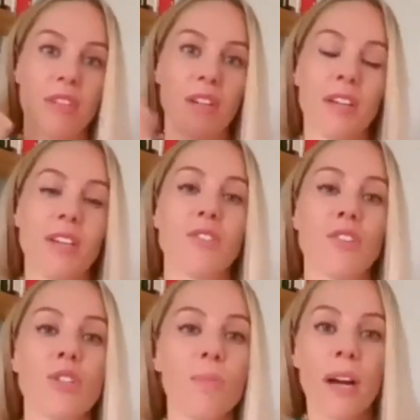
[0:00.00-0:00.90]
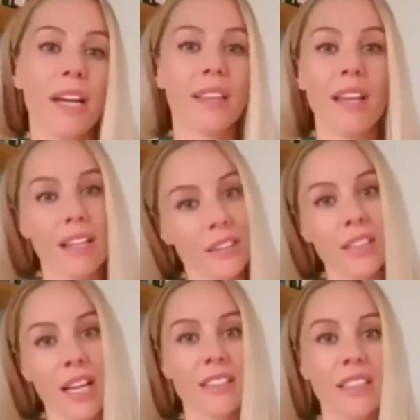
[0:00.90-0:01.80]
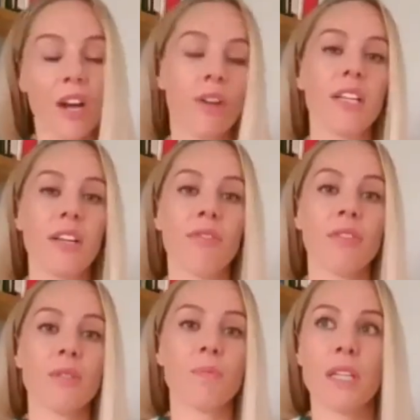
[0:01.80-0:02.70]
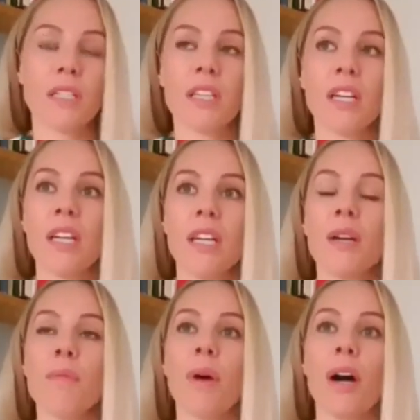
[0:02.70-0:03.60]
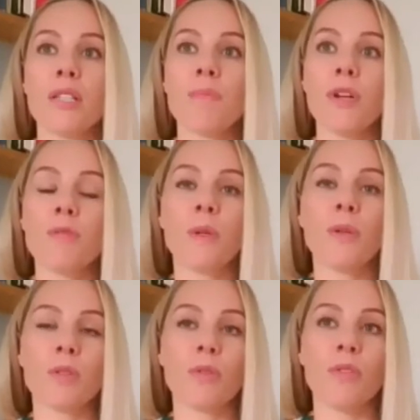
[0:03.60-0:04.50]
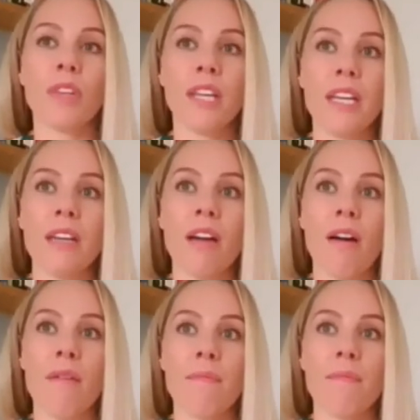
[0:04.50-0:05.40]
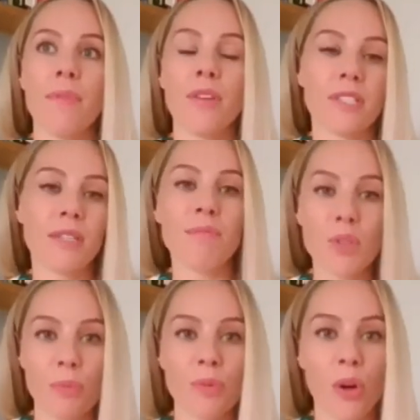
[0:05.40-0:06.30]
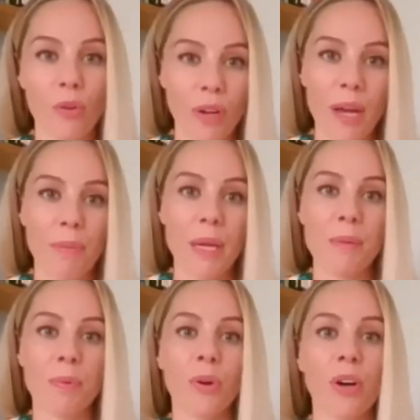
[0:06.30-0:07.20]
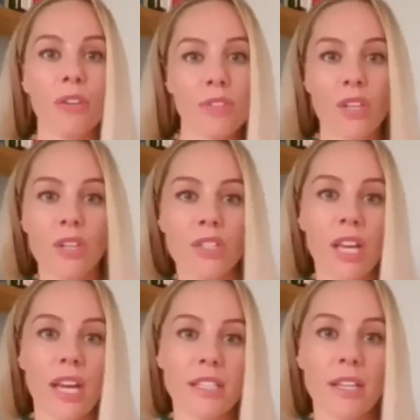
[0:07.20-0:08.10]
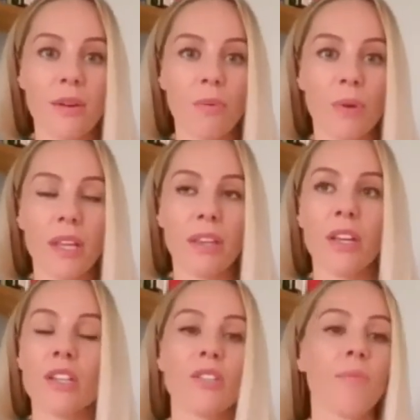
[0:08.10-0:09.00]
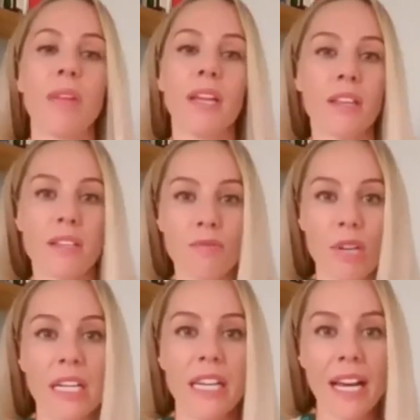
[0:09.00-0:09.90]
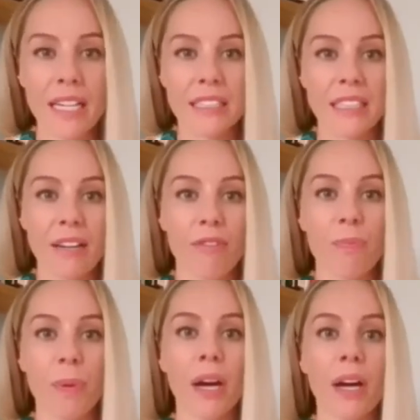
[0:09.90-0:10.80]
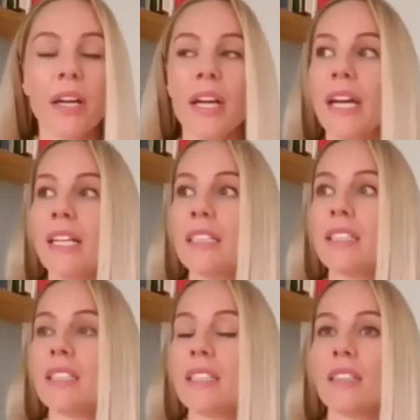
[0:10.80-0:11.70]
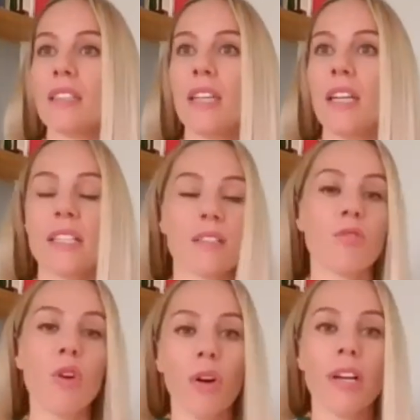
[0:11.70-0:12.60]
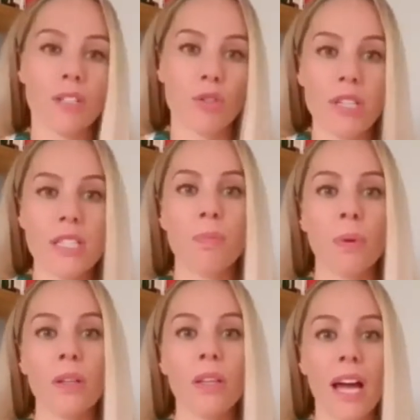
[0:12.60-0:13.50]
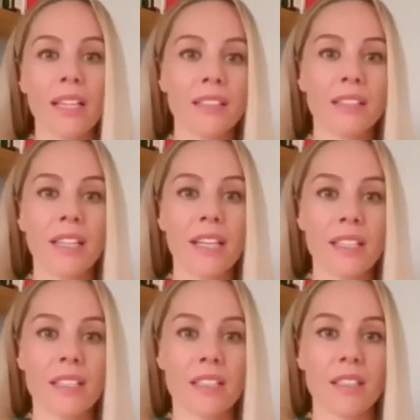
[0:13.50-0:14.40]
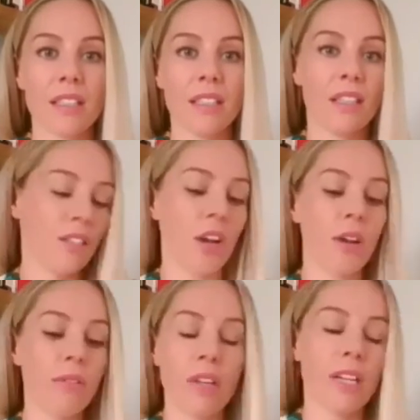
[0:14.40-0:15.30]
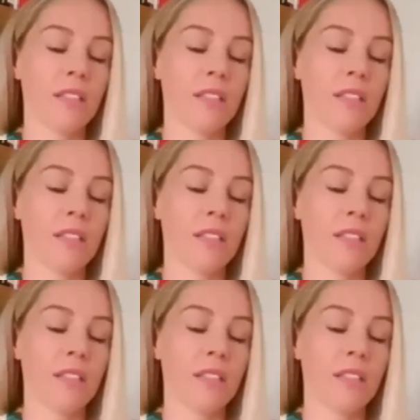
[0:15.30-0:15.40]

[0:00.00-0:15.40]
it's just your brain. That's the only difference. But I suppose because of the symptoms of it, people kind of associate it with something that's really negative. But it's not. It's treatable, and it's, you know, it